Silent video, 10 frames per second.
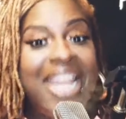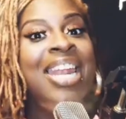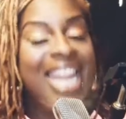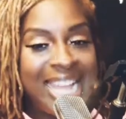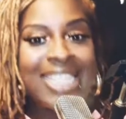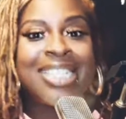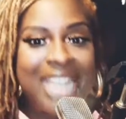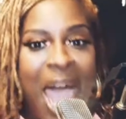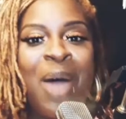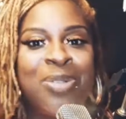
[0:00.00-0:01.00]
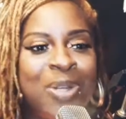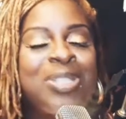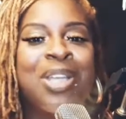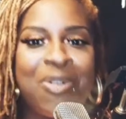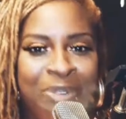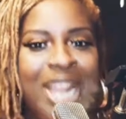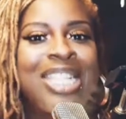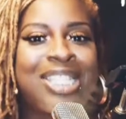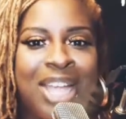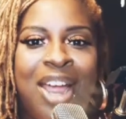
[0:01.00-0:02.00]
Let's go. Do some
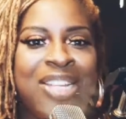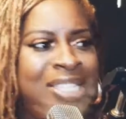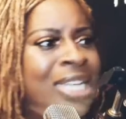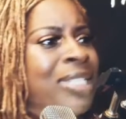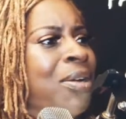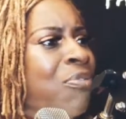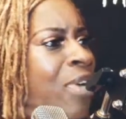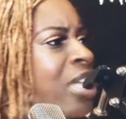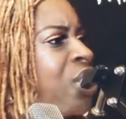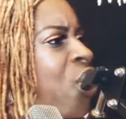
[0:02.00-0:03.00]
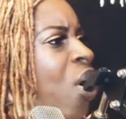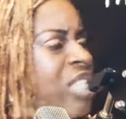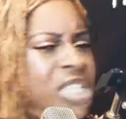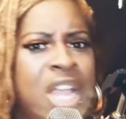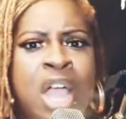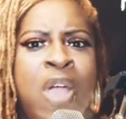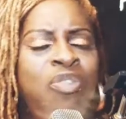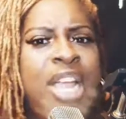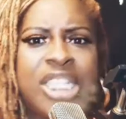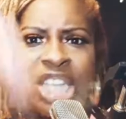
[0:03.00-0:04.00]
research. Get some resources.
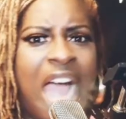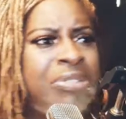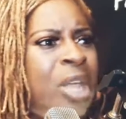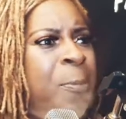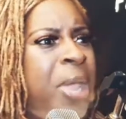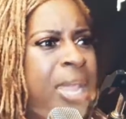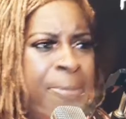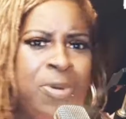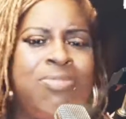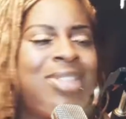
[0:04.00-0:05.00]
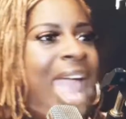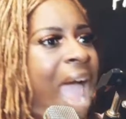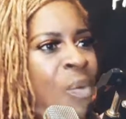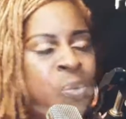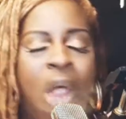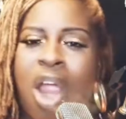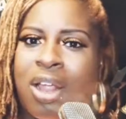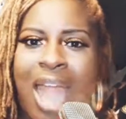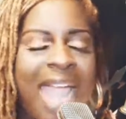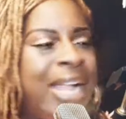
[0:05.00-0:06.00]
Reach out to people.
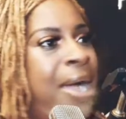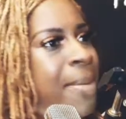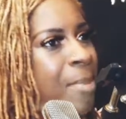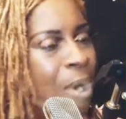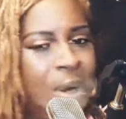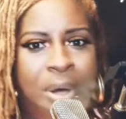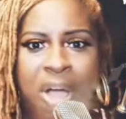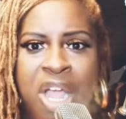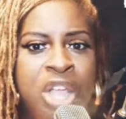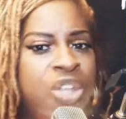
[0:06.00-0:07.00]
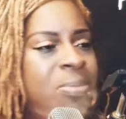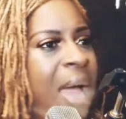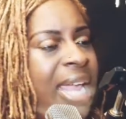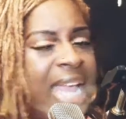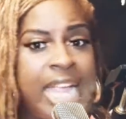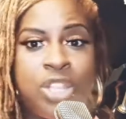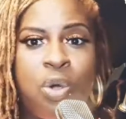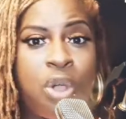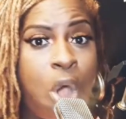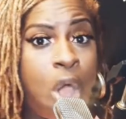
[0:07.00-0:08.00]
Network. Like, come on. You might can't
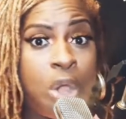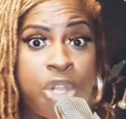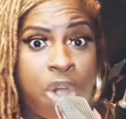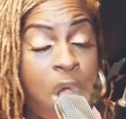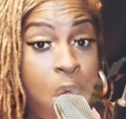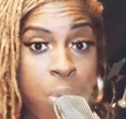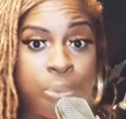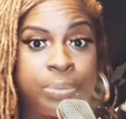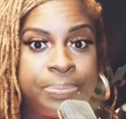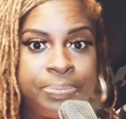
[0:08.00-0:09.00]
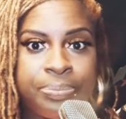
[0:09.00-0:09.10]
do it all on your own.